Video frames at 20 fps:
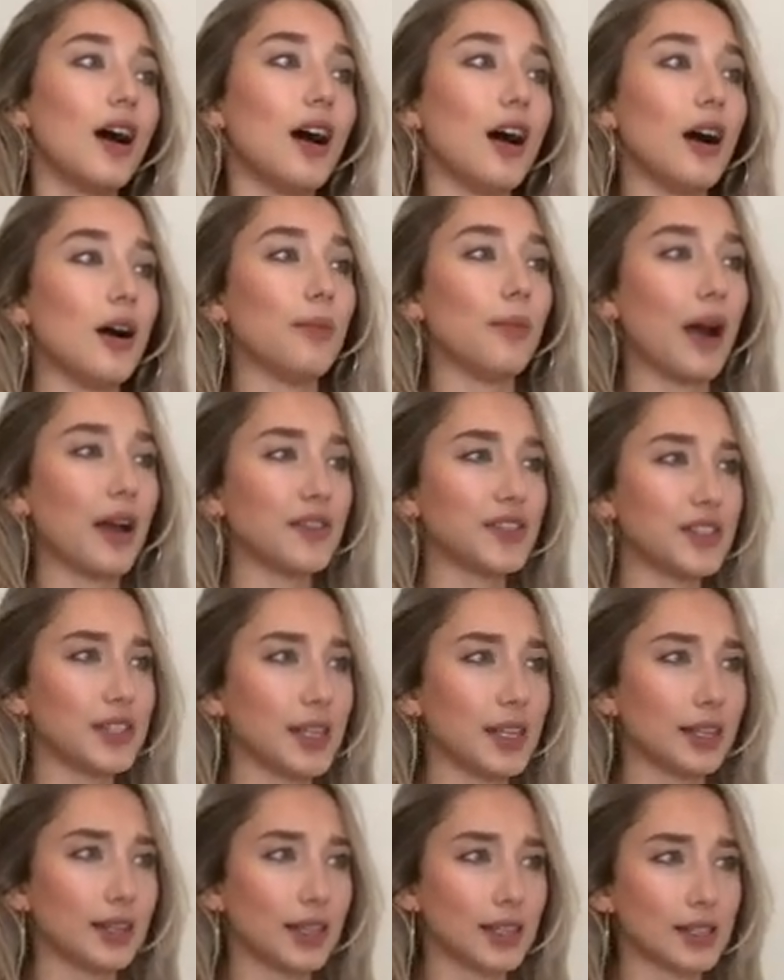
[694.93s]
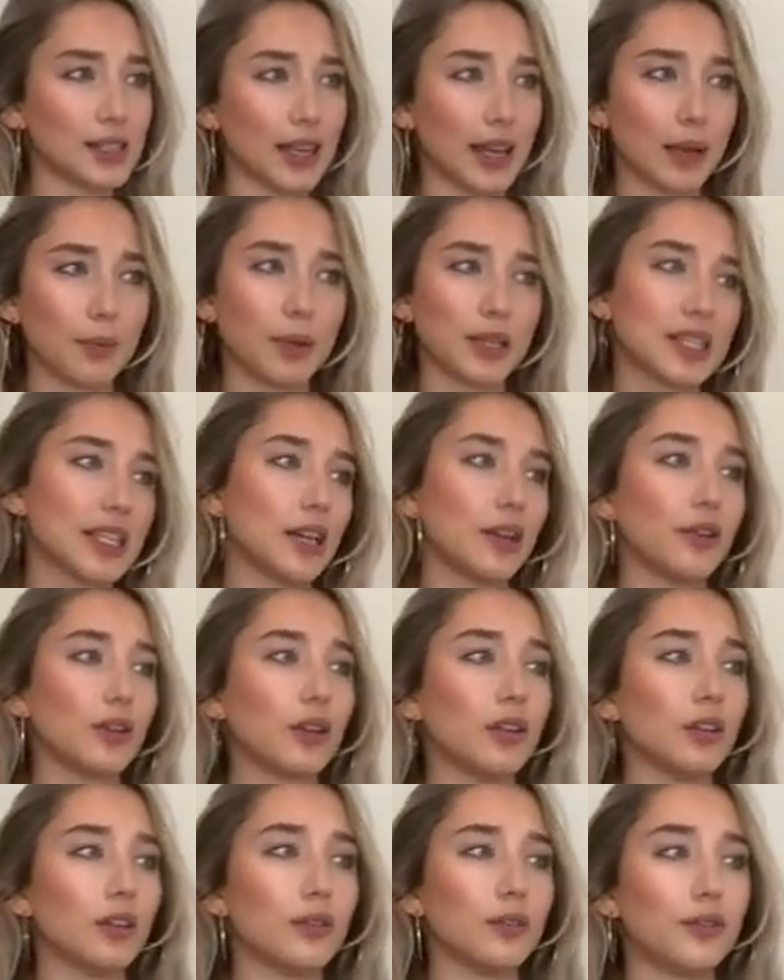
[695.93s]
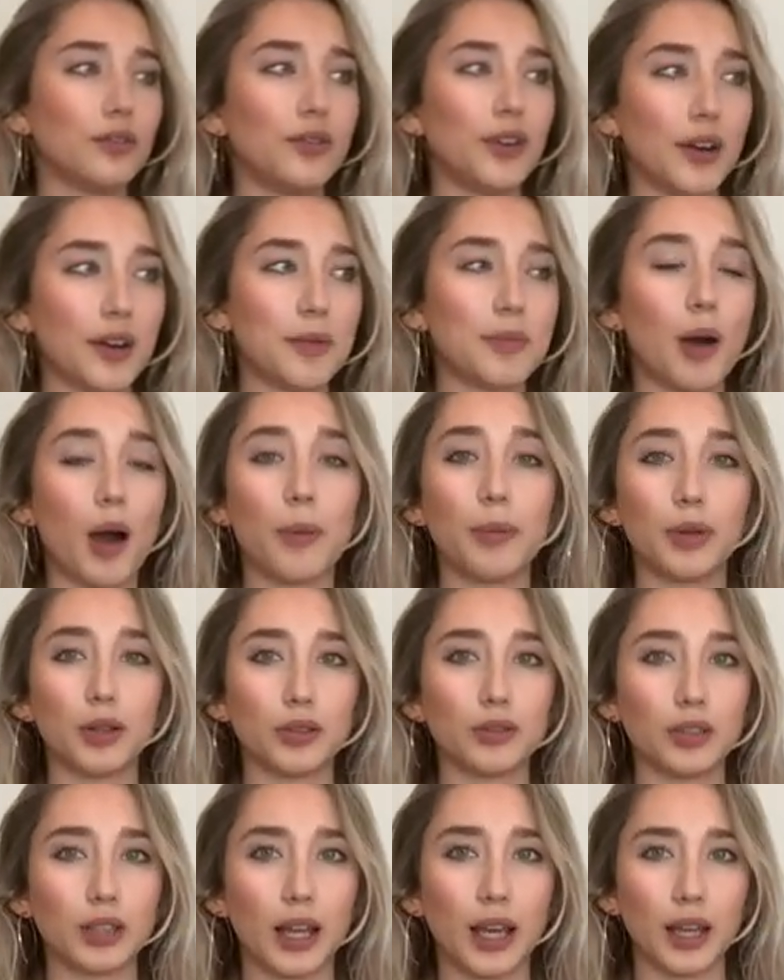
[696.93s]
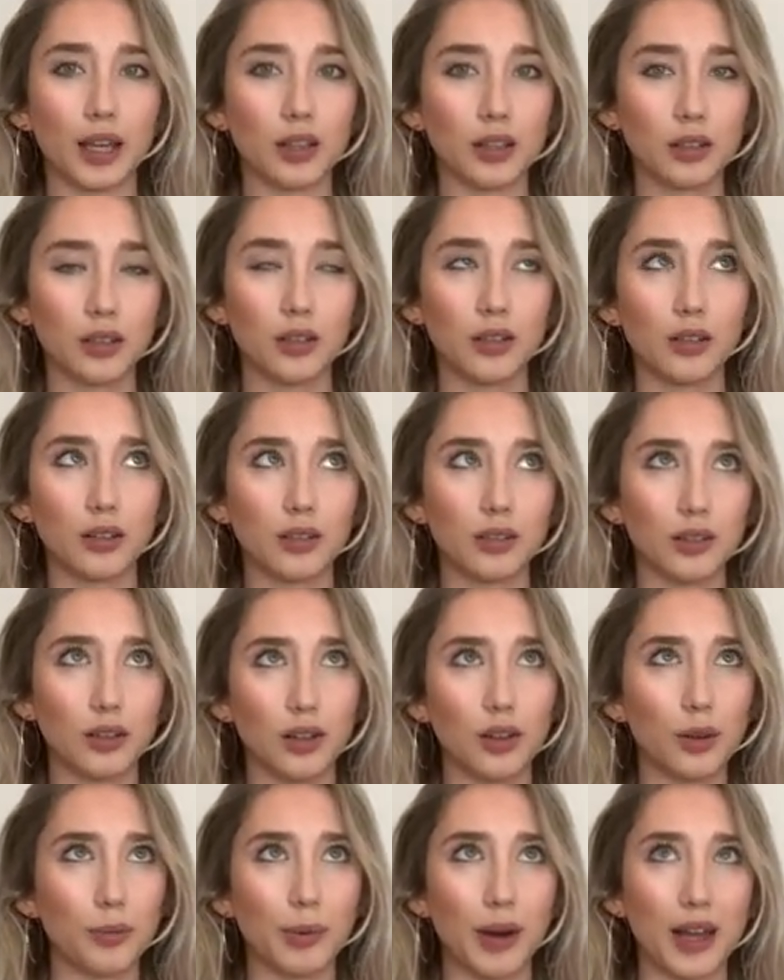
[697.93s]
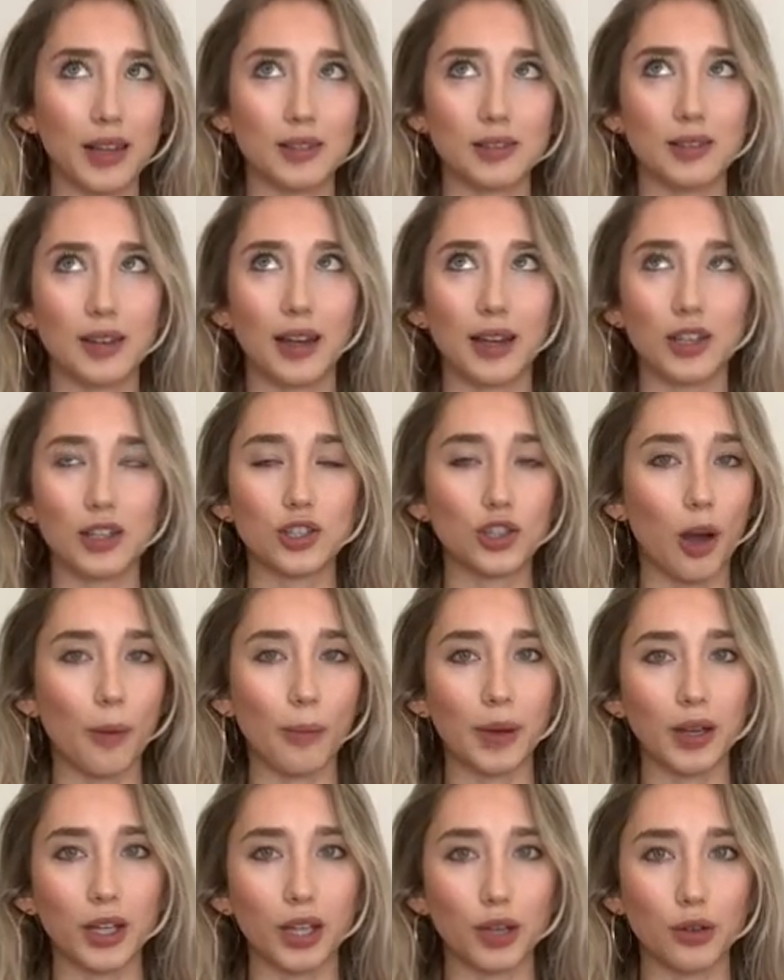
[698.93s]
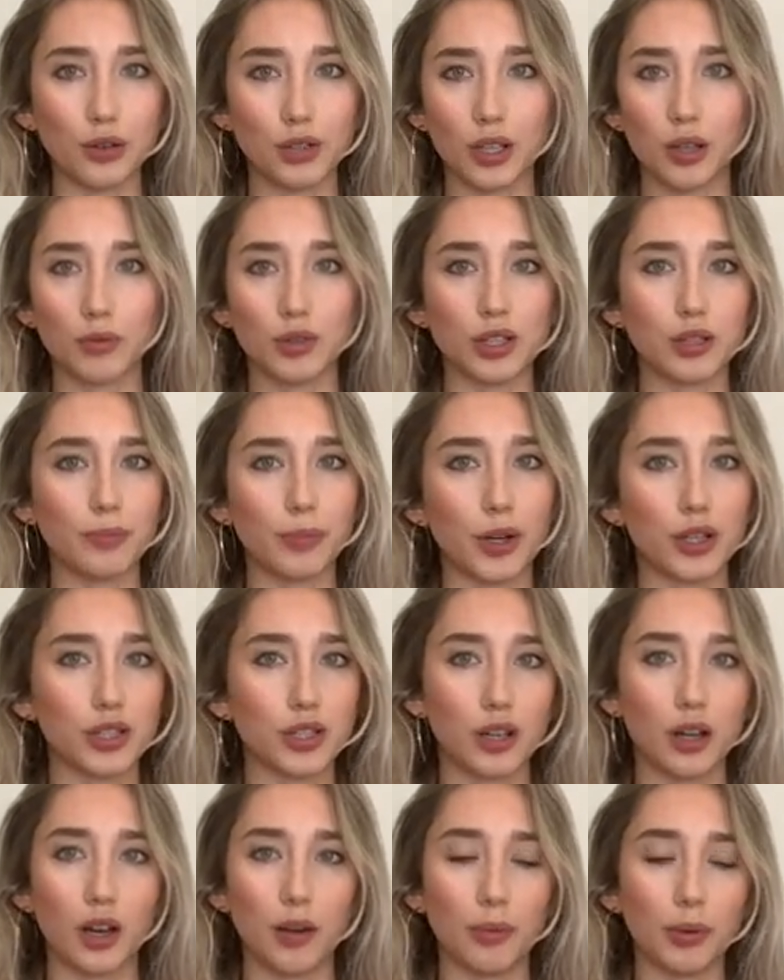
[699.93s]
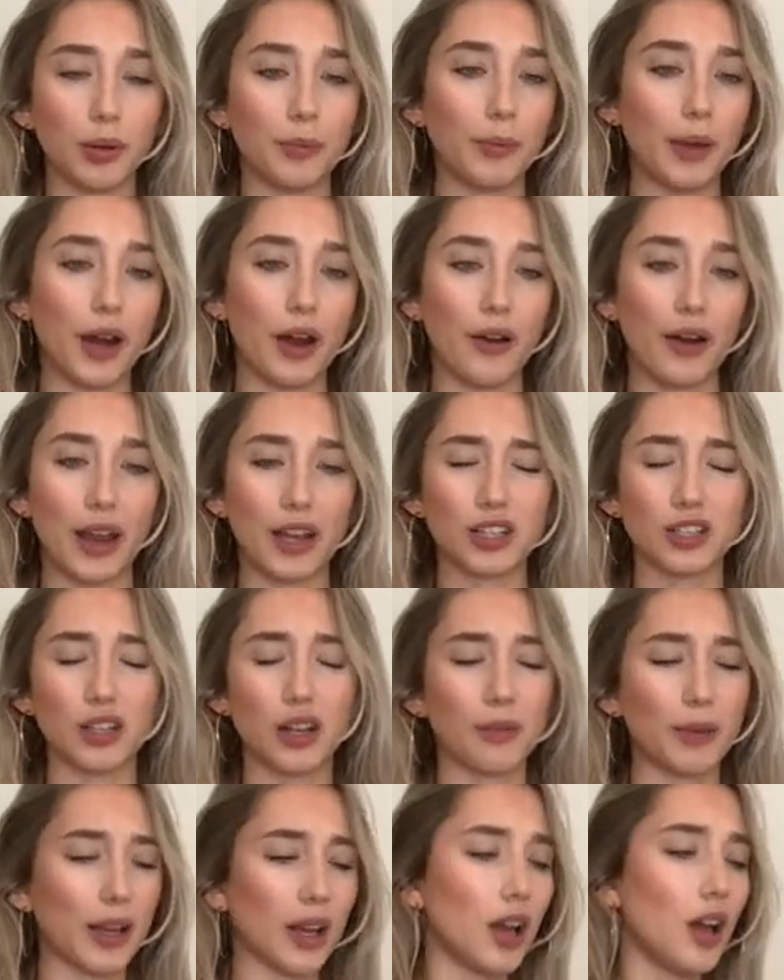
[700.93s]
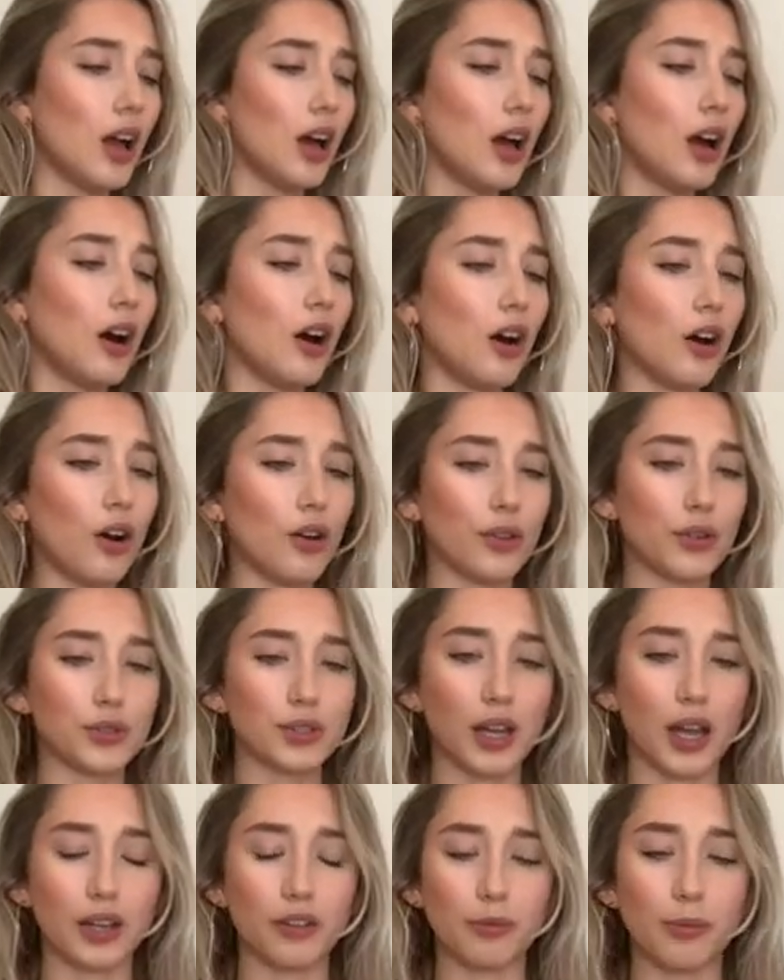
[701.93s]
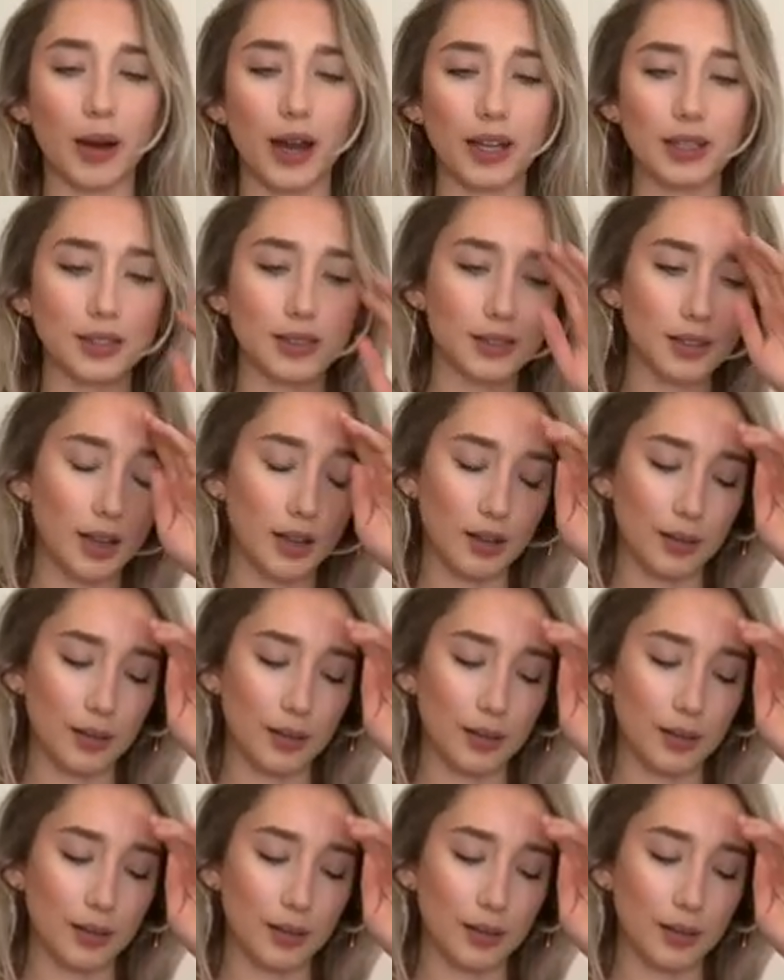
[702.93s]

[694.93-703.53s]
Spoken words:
I've seen this, like, material very popular in, like, all the brands I shop in usually, which is Bershka, Plumbier, H&M, like, all those kind of brands.